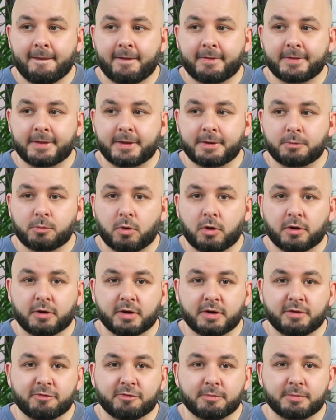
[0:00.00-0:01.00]
and then work
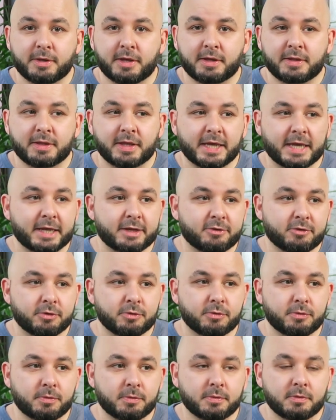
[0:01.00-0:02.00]
on it from there, and then get
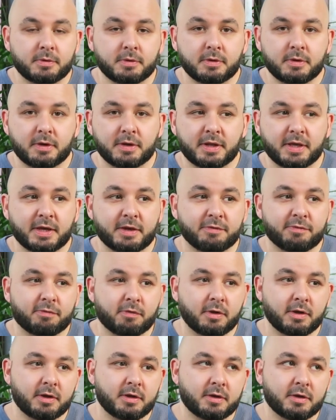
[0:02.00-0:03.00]
2, and then get
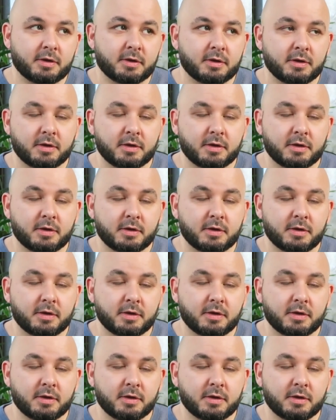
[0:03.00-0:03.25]
3.